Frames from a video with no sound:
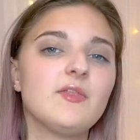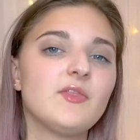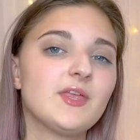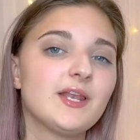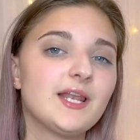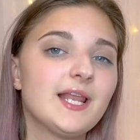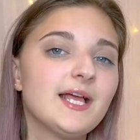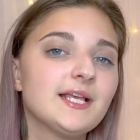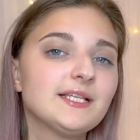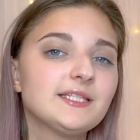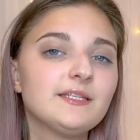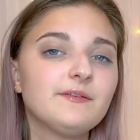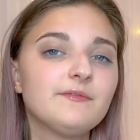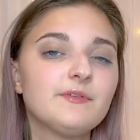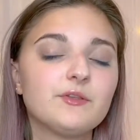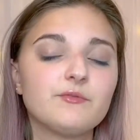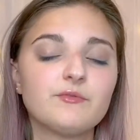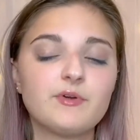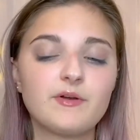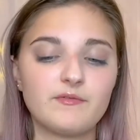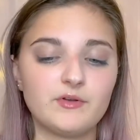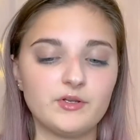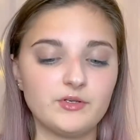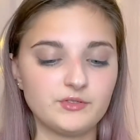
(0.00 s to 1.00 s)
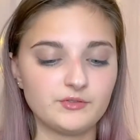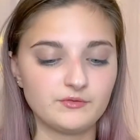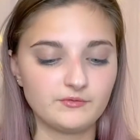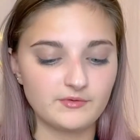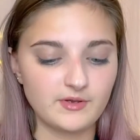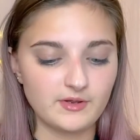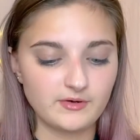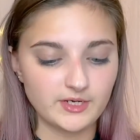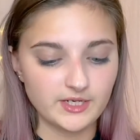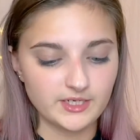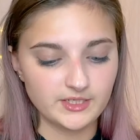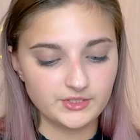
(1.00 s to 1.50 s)
then lastly, for the Revolution
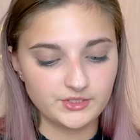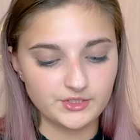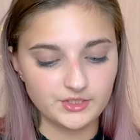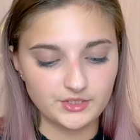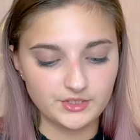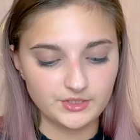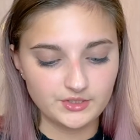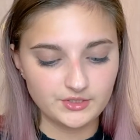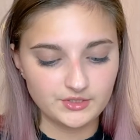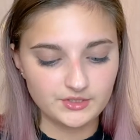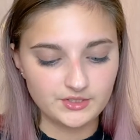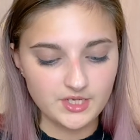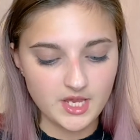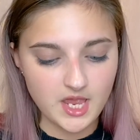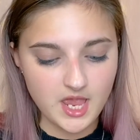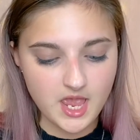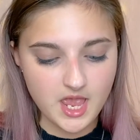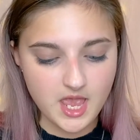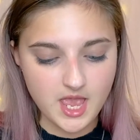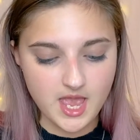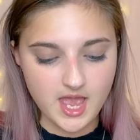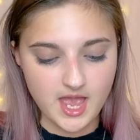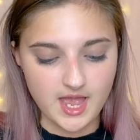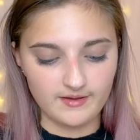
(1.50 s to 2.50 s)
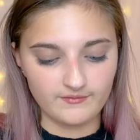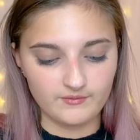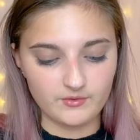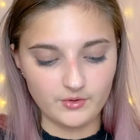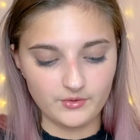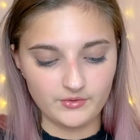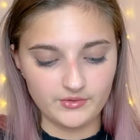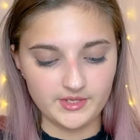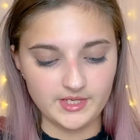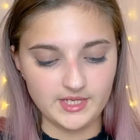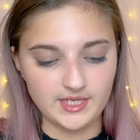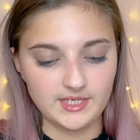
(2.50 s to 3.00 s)
foundations, I've
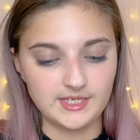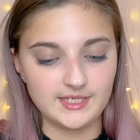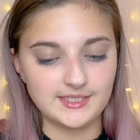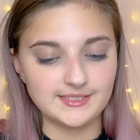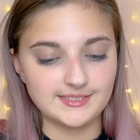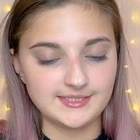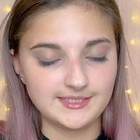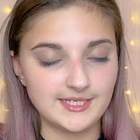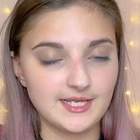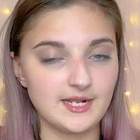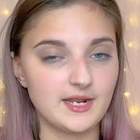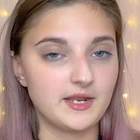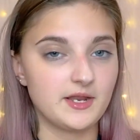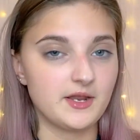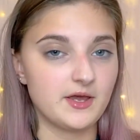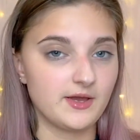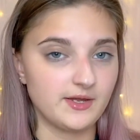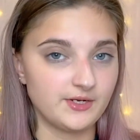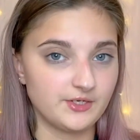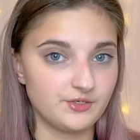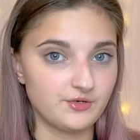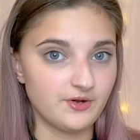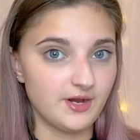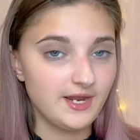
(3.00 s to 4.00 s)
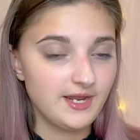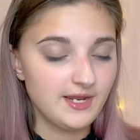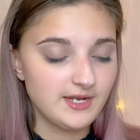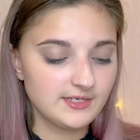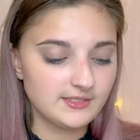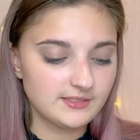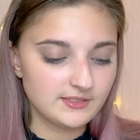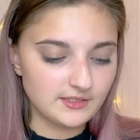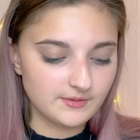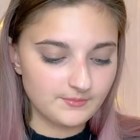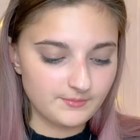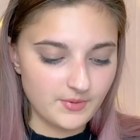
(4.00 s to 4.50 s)
got the Conceal and
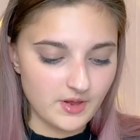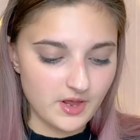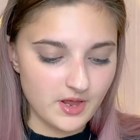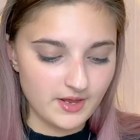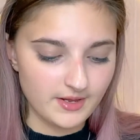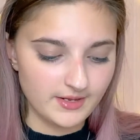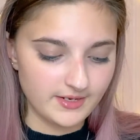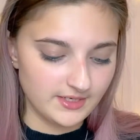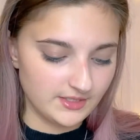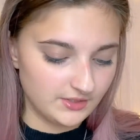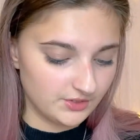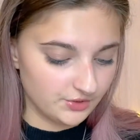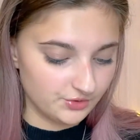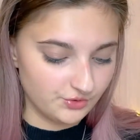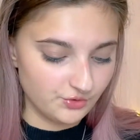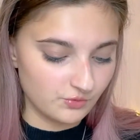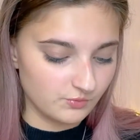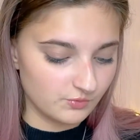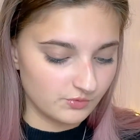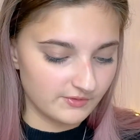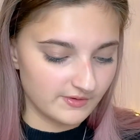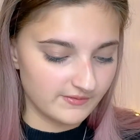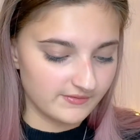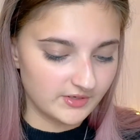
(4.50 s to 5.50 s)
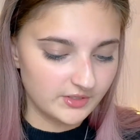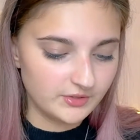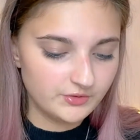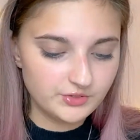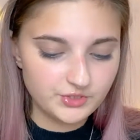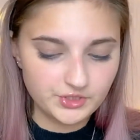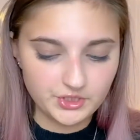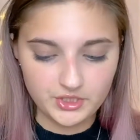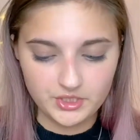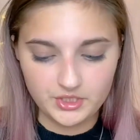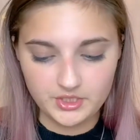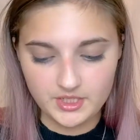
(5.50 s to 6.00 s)
Hydrate by just normal
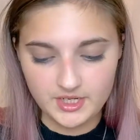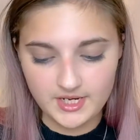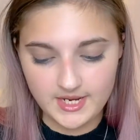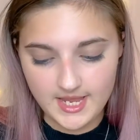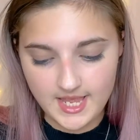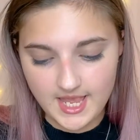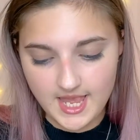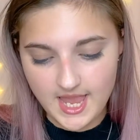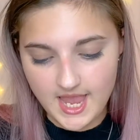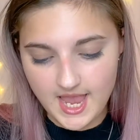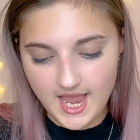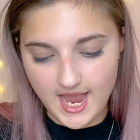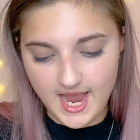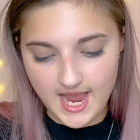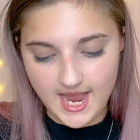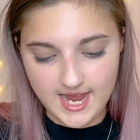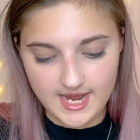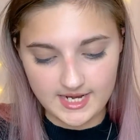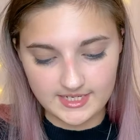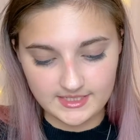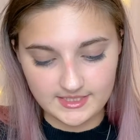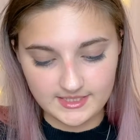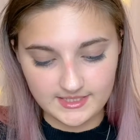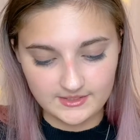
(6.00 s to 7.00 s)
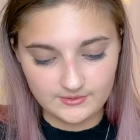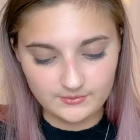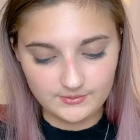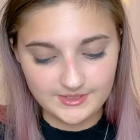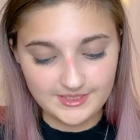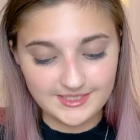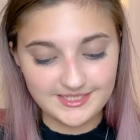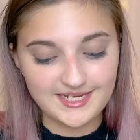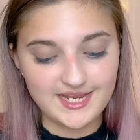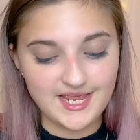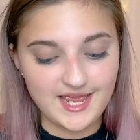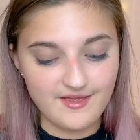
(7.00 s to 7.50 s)
Revolution. And this one's
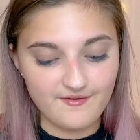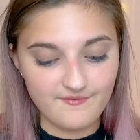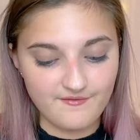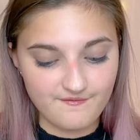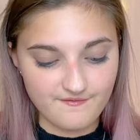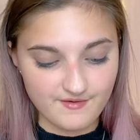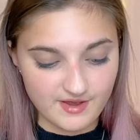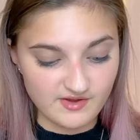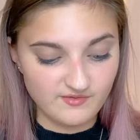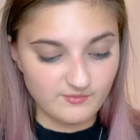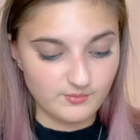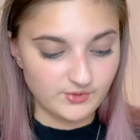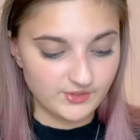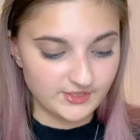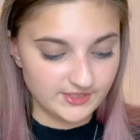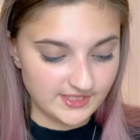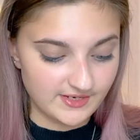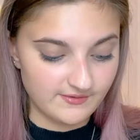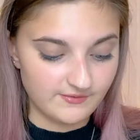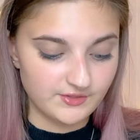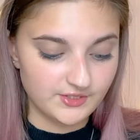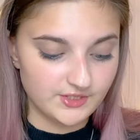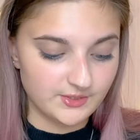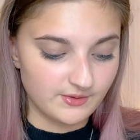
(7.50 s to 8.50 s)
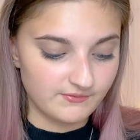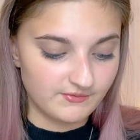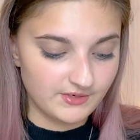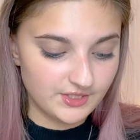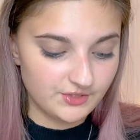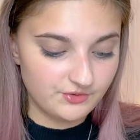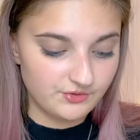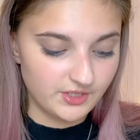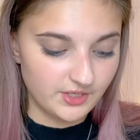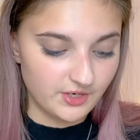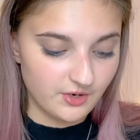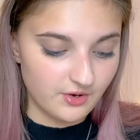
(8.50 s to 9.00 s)
in 5.7, so I've
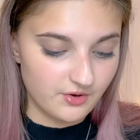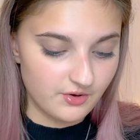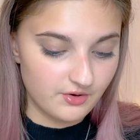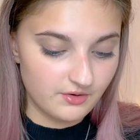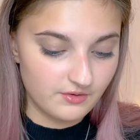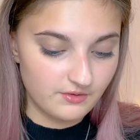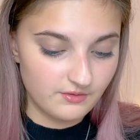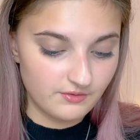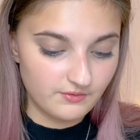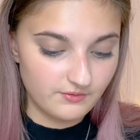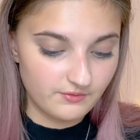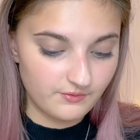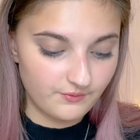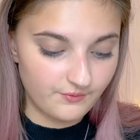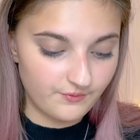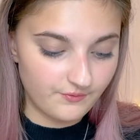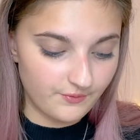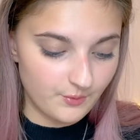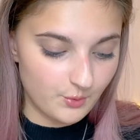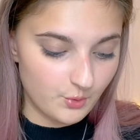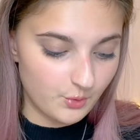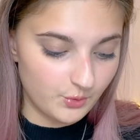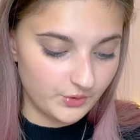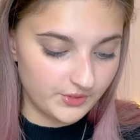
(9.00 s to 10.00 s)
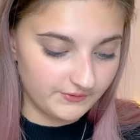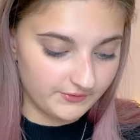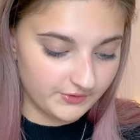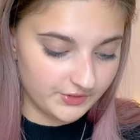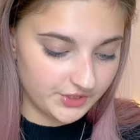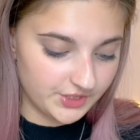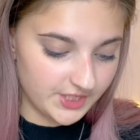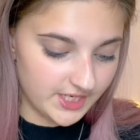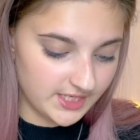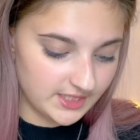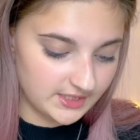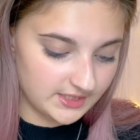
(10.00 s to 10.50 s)
literally got 4 different
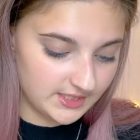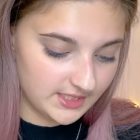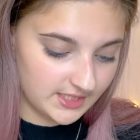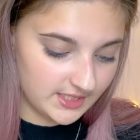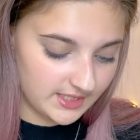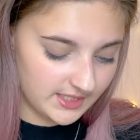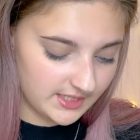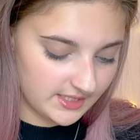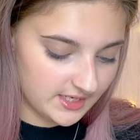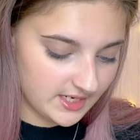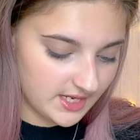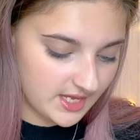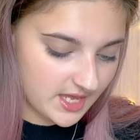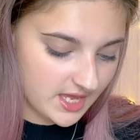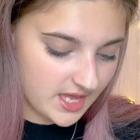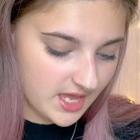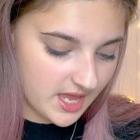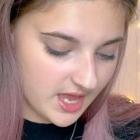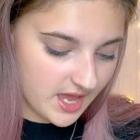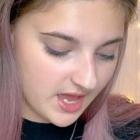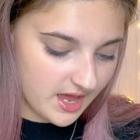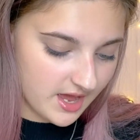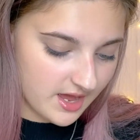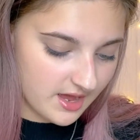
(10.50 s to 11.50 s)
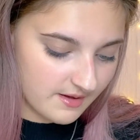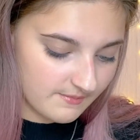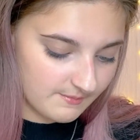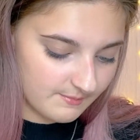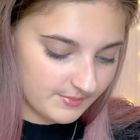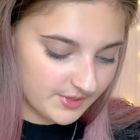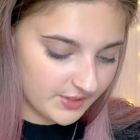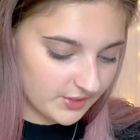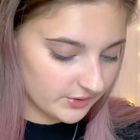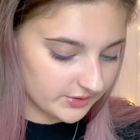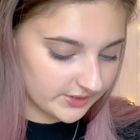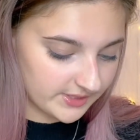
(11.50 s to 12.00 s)
shades here,
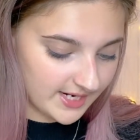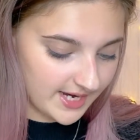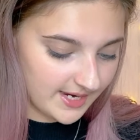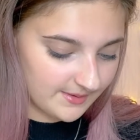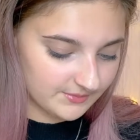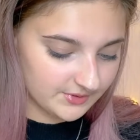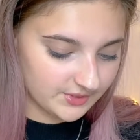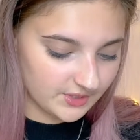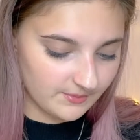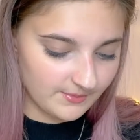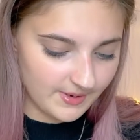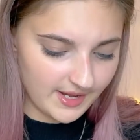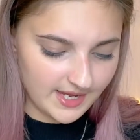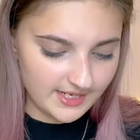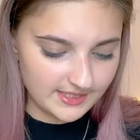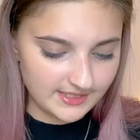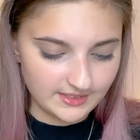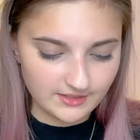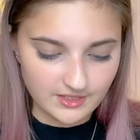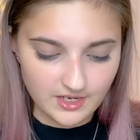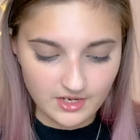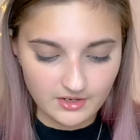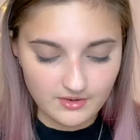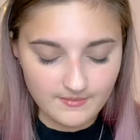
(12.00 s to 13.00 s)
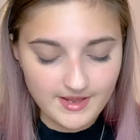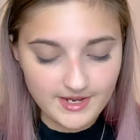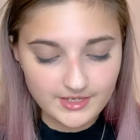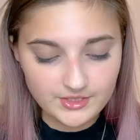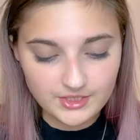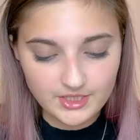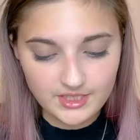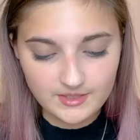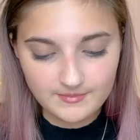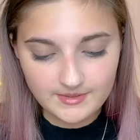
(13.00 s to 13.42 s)
because I am so bad at colour matching